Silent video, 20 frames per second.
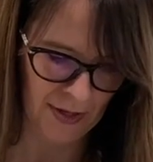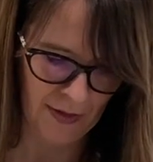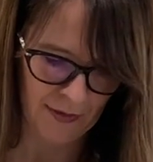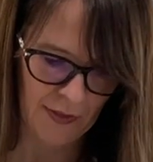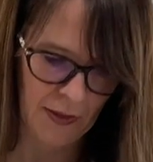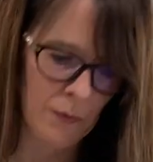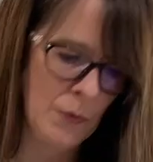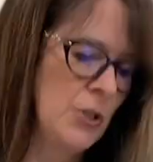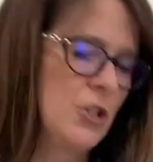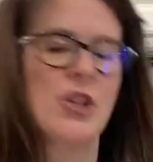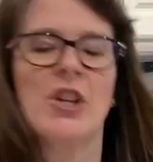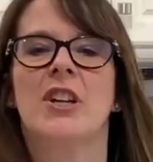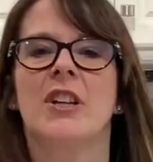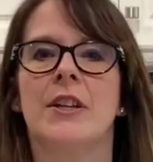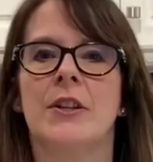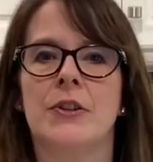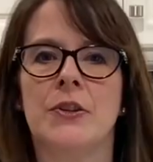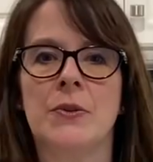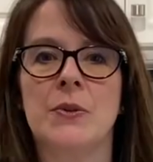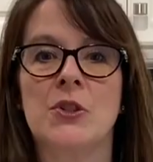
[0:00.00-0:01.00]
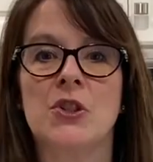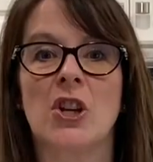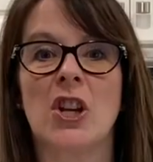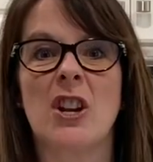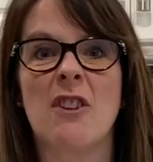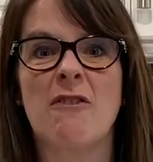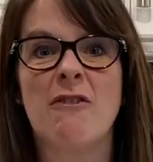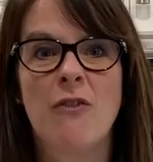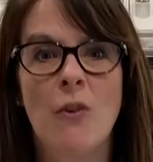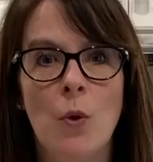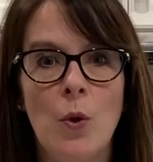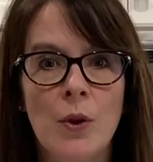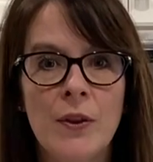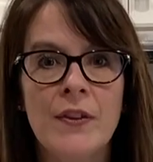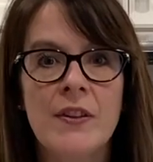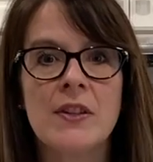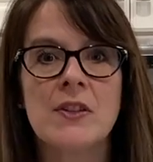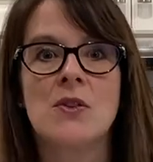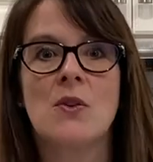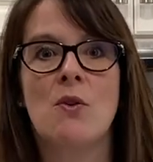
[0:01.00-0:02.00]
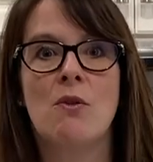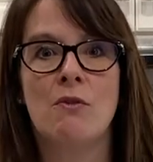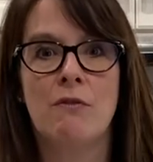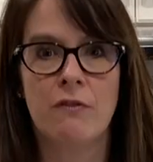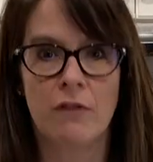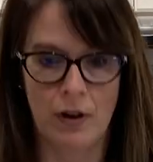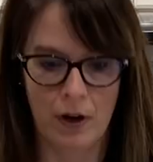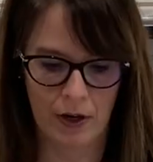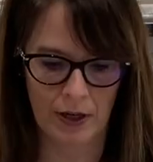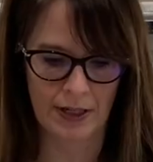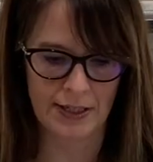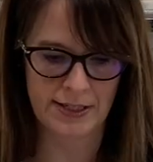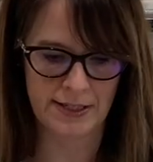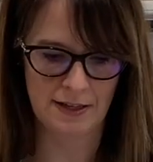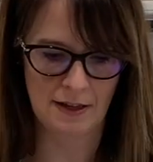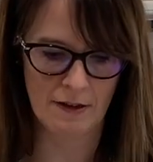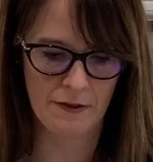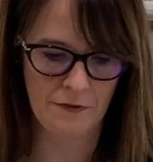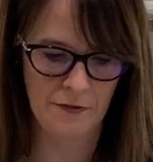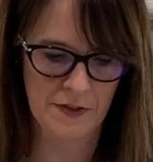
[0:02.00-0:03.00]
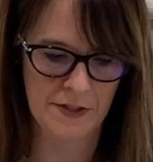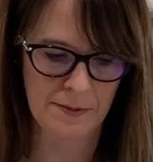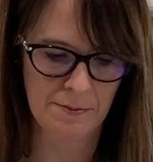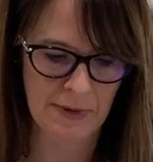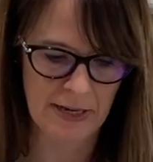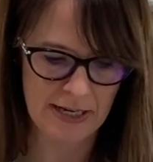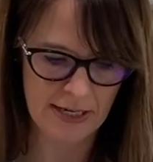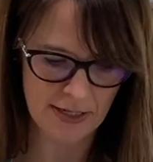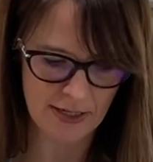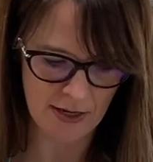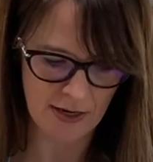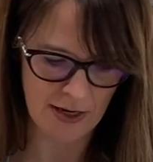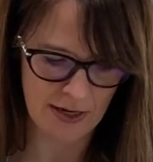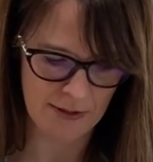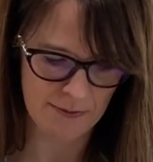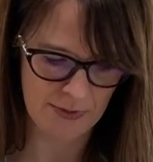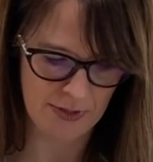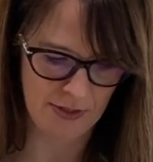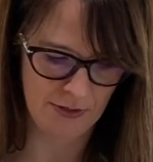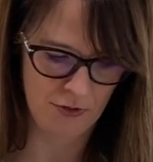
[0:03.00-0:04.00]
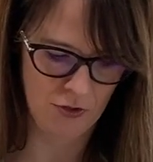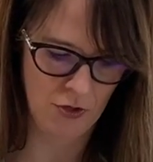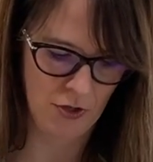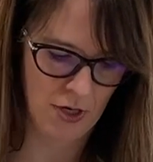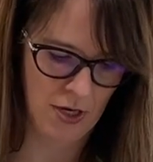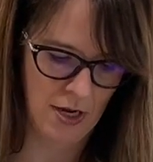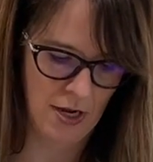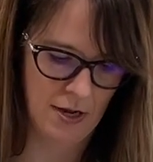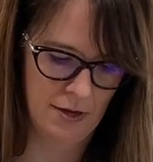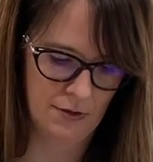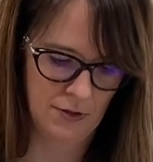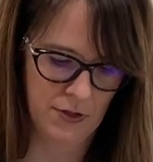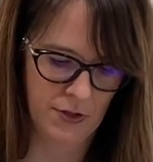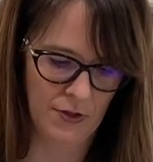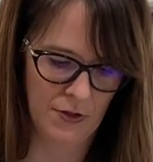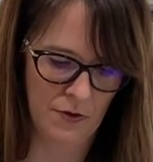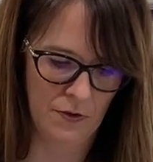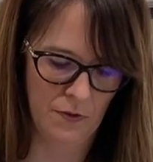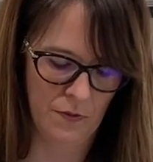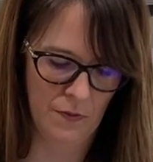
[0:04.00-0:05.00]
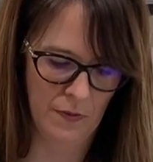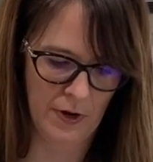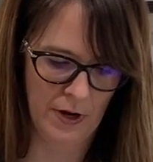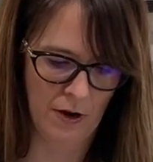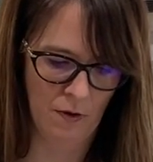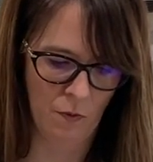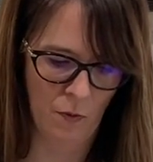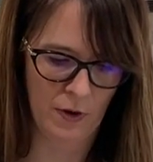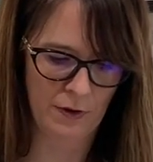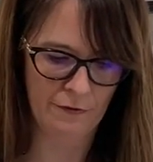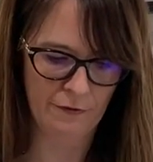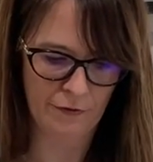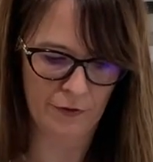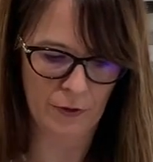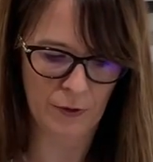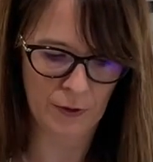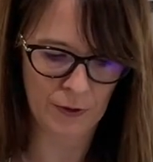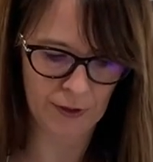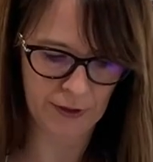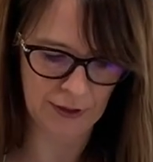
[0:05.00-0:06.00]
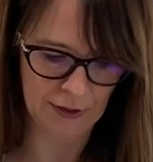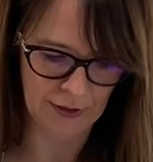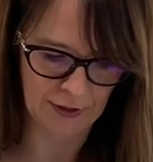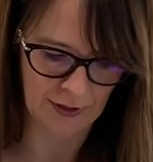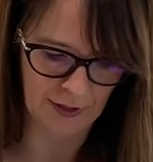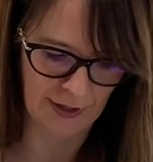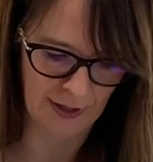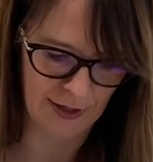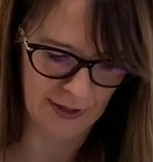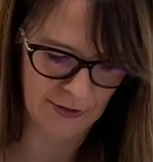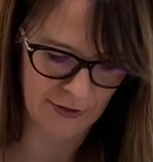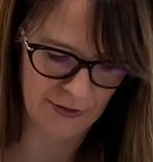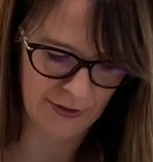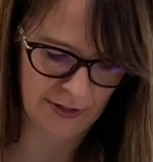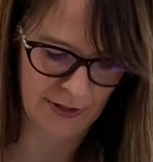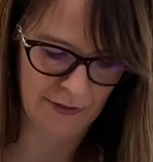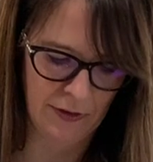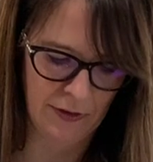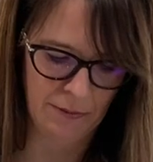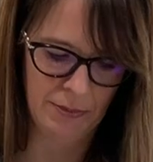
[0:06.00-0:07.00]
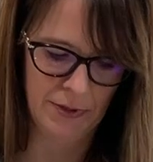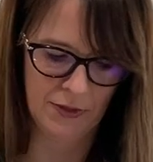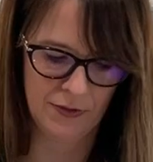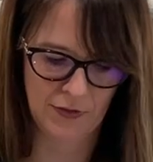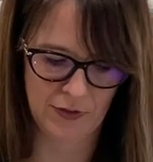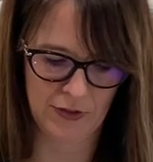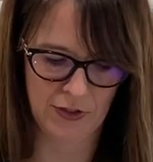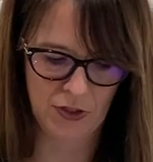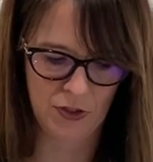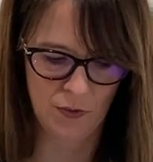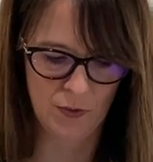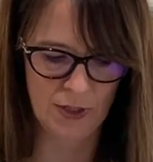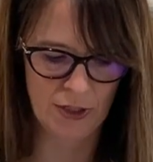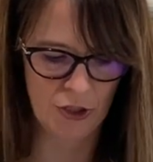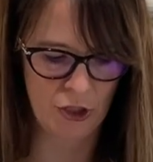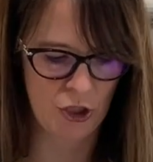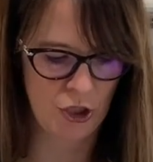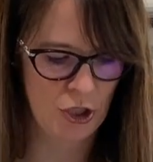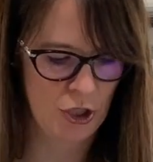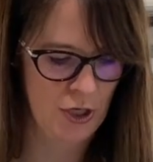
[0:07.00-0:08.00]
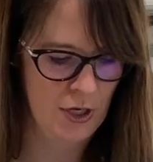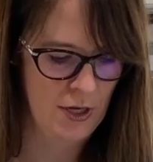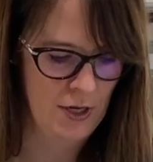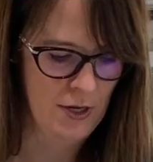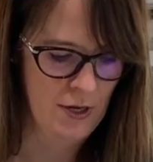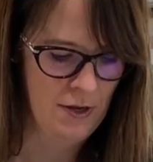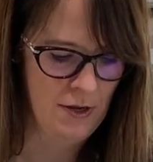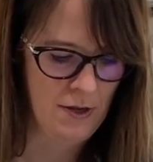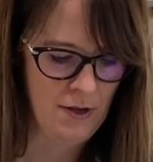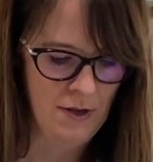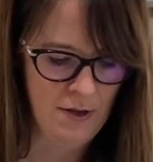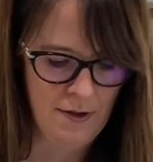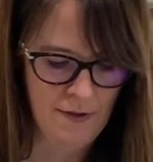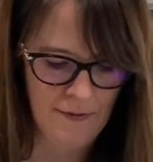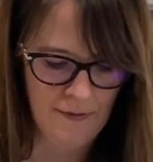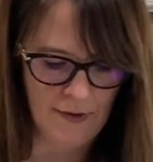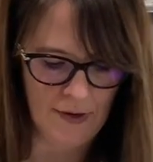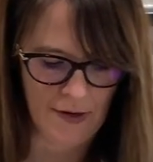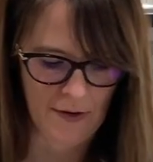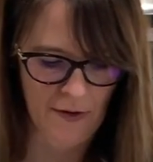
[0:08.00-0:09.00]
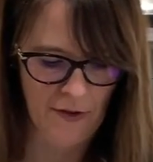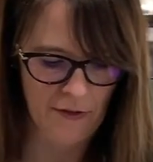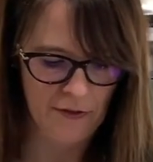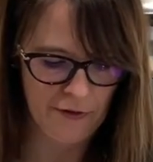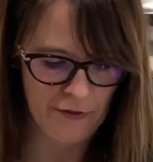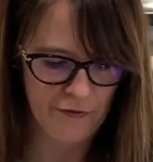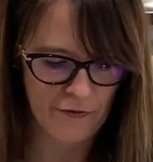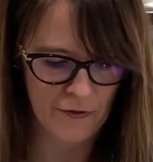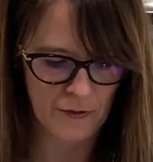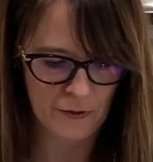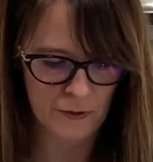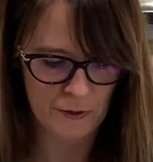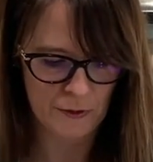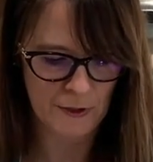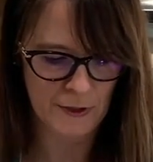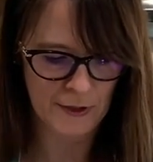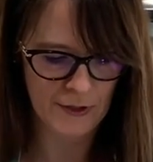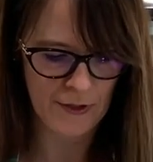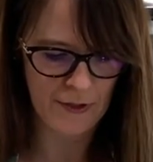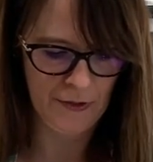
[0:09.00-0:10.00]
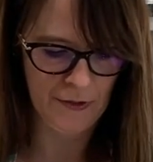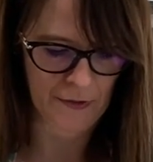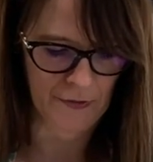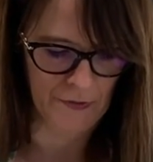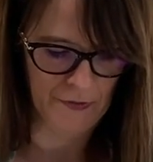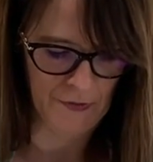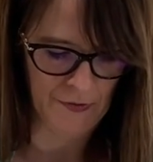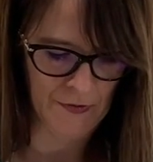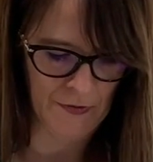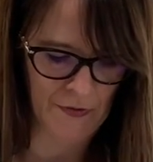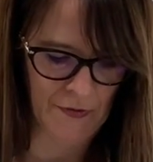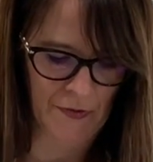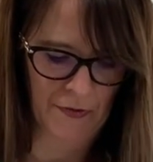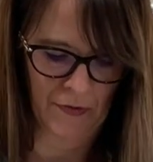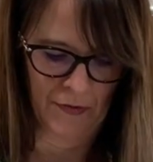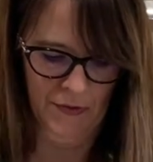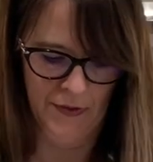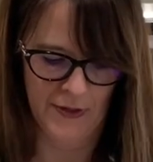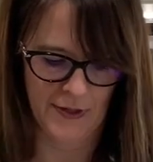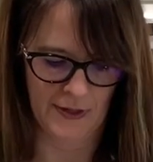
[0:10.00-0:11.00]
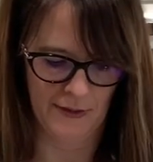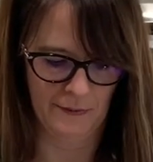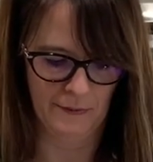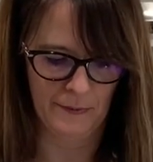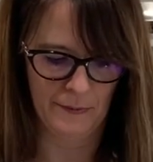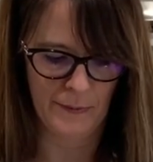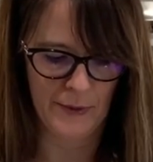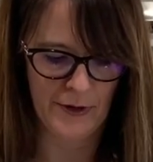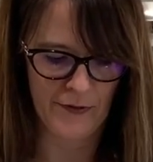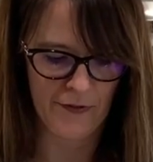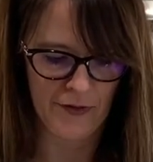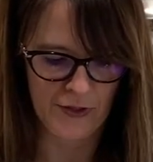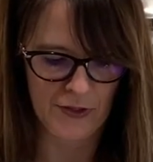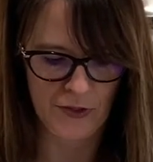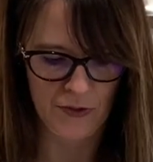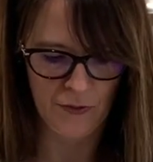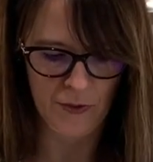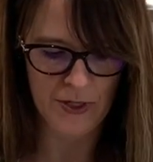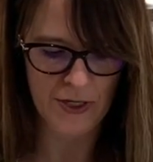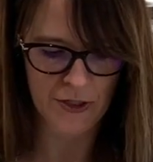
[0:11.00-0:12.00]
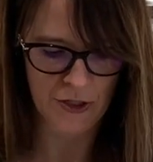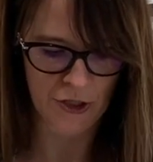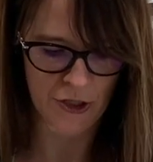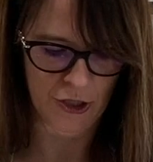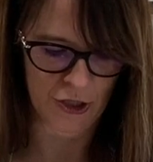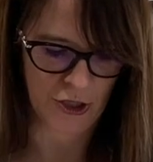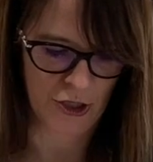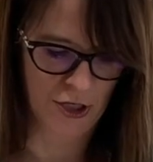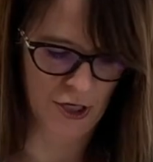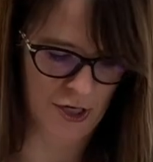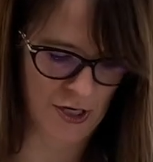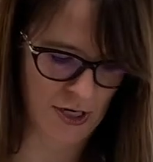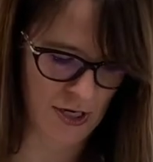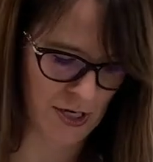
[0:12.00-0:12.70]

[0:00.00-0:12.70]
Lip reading: Then what you're going to do is you're going to fold this over on itself as many times as you can. So we got 1 fold, and then just a bit of a squish. Another fold, a bit of a squish.